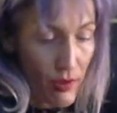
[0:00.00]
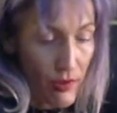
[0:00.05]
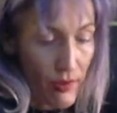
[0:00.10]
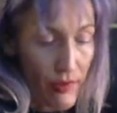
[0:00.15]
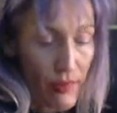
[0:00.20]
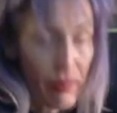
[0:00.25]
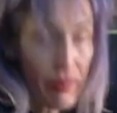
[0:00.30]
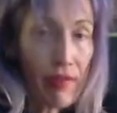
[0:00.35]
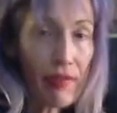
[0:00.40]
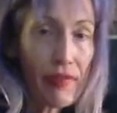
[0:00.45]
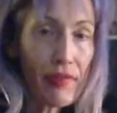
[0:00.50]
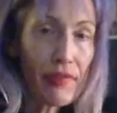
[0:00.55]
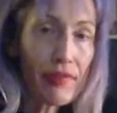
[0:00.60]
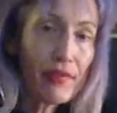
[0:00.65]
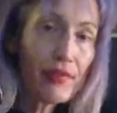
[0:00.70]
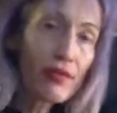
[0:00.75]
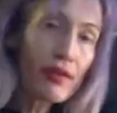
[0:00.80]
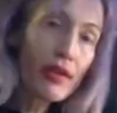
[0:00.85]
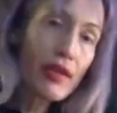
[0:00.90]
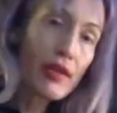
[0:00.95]
Despite the
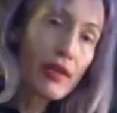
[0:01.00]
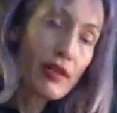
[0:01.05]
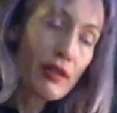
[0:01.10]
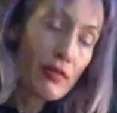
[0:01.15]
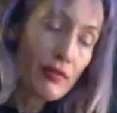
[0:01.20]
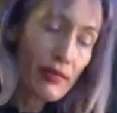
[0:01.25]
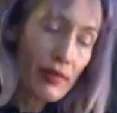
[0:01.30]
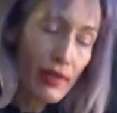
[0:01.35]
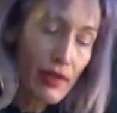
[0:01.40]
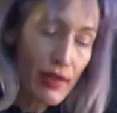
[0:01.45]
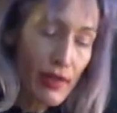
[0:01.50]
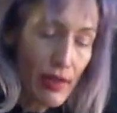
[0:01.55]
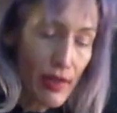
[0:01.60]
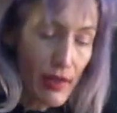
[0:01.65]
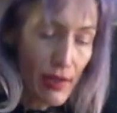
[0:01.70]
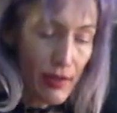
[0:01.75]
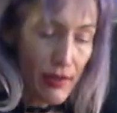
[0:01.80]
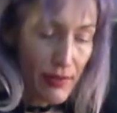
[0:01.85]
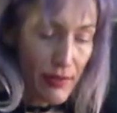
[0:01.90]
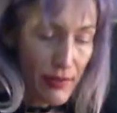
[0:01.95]
strain of late
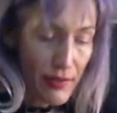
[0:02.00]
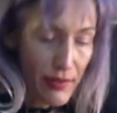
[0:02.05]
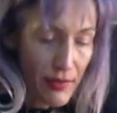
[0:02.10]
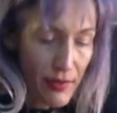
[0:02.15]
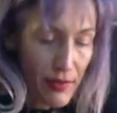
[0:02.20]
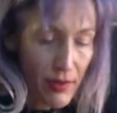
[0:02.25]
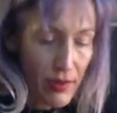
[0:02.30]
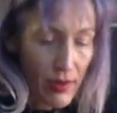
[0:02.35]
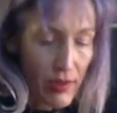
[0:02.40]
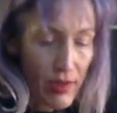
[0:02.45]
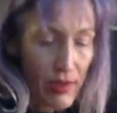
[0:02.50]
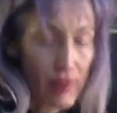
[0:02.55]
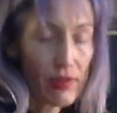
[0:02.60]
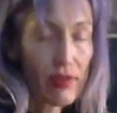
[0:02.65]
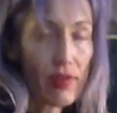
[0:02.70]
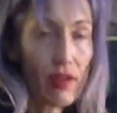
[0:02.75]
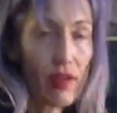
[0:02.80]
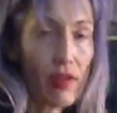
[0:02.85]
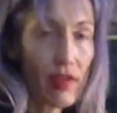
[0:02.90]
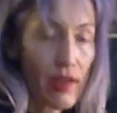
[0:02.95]
nights and
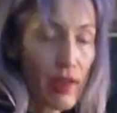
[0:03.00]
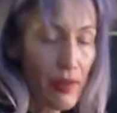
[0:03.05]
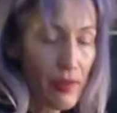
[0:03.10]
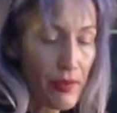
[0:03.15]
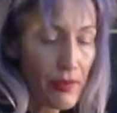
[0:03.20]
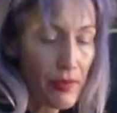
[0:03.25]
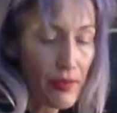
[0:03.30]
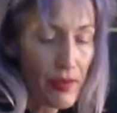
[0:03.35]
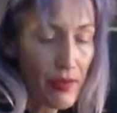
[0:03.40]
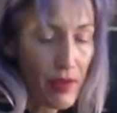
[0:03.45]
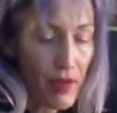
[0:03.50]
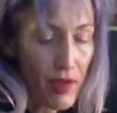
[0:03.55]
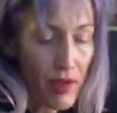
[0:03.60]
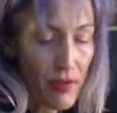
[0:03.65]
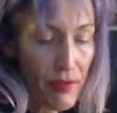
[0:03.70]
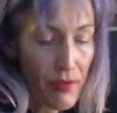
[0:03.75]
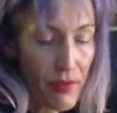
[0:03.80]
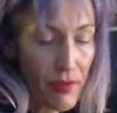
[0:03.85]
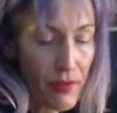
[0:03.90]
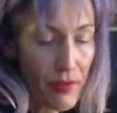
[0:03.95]
long hours at the
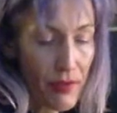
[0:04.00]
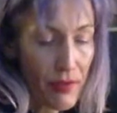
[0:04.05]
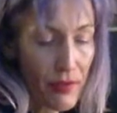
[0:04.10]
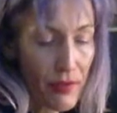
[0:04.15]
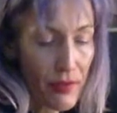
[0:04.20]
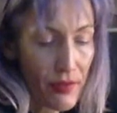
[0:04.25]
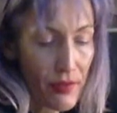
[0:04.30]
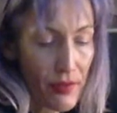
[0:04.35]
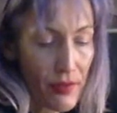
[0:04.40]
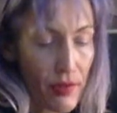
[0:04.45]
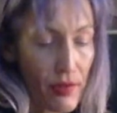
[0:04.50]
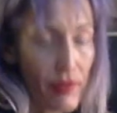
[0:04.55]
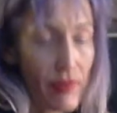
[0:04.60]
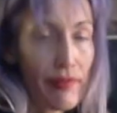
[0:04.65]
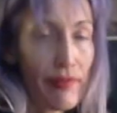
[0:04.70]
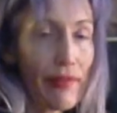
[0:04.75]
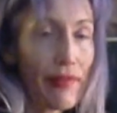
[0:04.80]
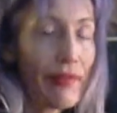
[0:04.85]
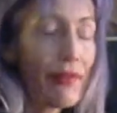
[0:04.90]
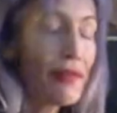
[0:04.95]
office,
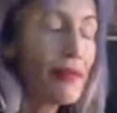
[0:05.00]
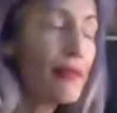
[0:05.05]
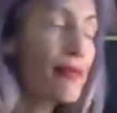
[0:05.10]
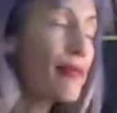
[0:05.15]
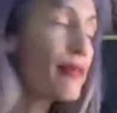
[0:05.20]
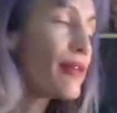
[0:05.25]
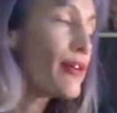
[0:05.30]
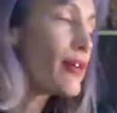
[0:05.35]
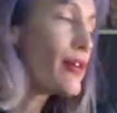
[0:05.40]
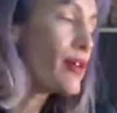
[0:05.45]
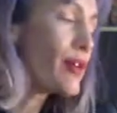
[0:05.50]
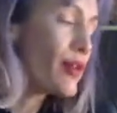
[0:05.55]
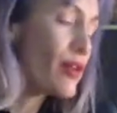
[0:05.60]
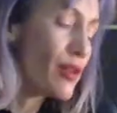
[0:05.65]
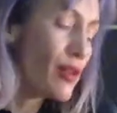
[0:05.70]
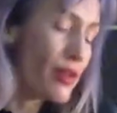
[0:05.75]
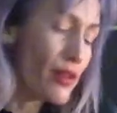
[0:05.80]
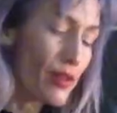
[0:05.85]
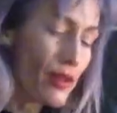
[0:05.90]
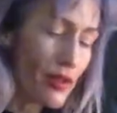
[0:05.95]
the thrill,
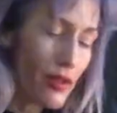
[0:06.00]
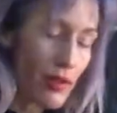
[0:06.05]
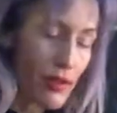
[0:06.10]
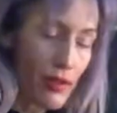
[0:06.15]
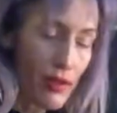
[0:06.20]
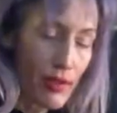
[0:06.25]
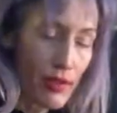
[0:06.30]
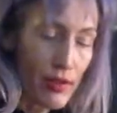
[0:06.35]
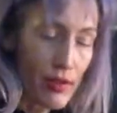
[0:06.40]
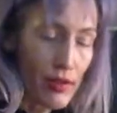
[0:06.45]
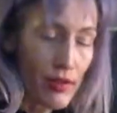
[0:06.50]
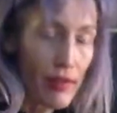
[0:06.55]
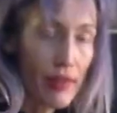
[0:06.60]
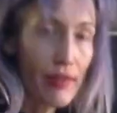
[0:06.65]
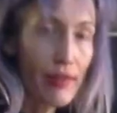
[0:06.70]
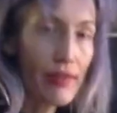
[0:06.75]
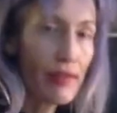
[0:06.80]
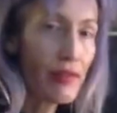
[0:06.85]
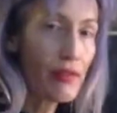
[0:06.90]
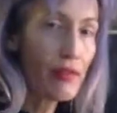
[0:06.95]
I
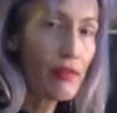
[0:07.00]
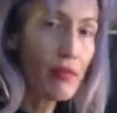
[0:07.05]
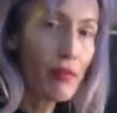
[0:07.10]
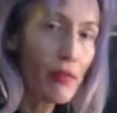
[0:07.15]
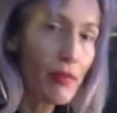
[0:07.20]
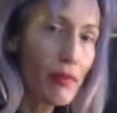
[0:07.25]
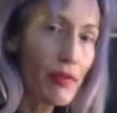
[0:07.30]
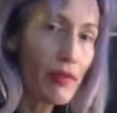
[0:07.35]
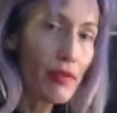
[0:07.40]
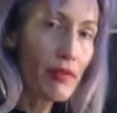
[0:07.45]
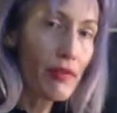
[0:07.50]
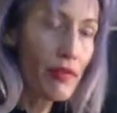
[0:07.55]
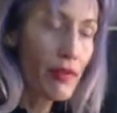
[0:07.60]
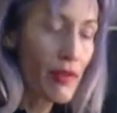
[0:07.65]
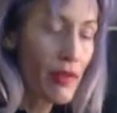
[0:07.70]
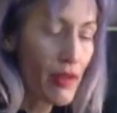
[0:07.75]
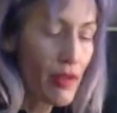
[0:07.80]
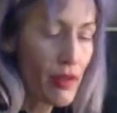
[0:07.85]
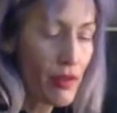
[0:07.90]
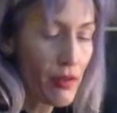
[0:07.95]
still remember it
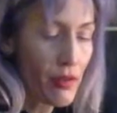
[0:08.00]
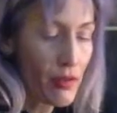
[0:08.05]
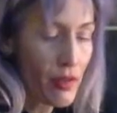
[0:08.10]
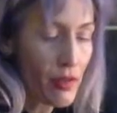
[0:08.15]
even now,